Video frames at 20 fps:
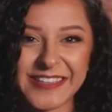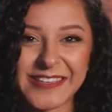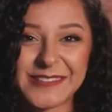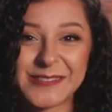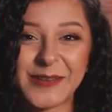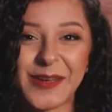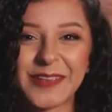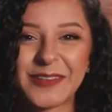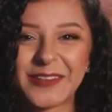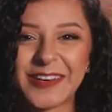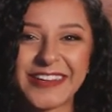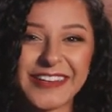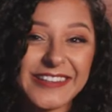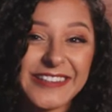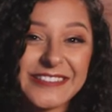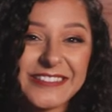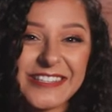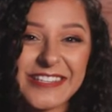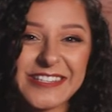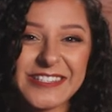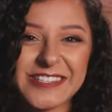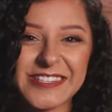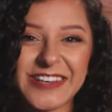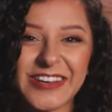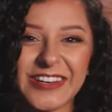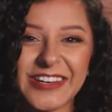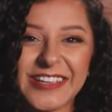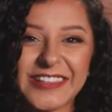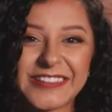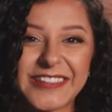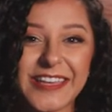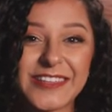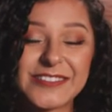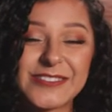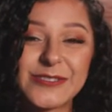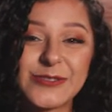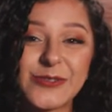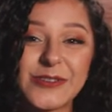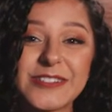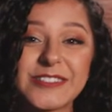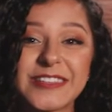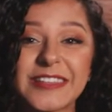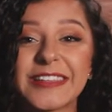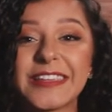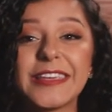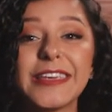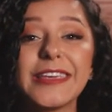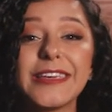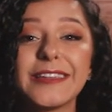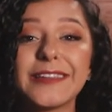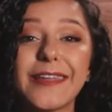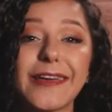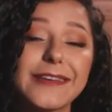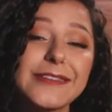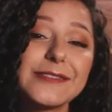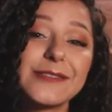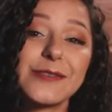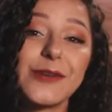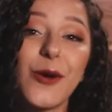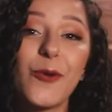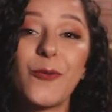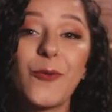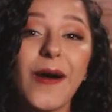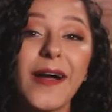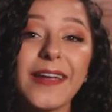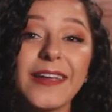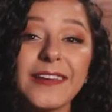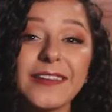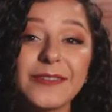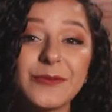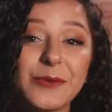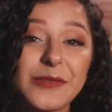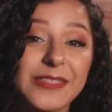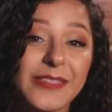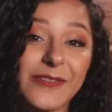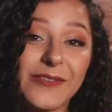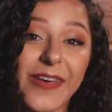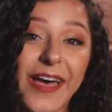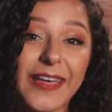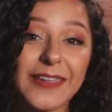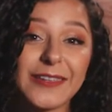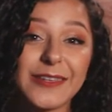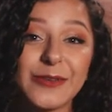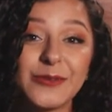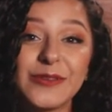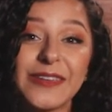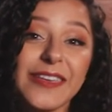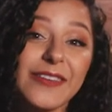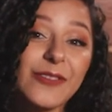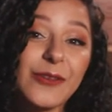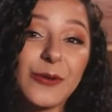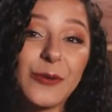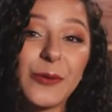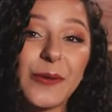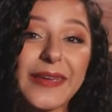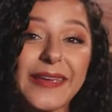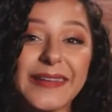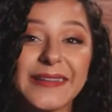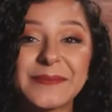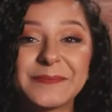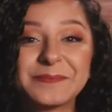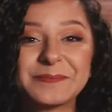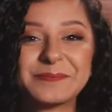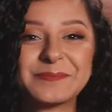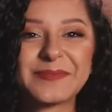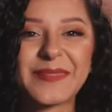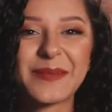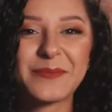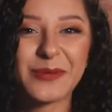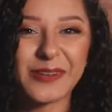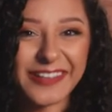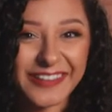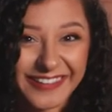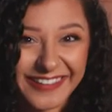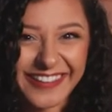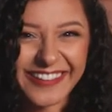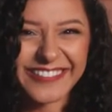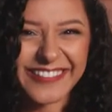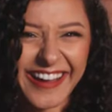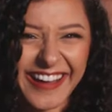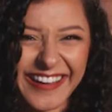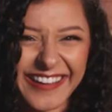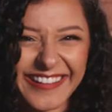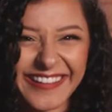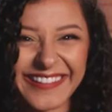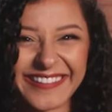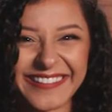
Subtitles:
So I created a dictionary that stores a key like Snow White with the value Evil Queen. Pretty good, right?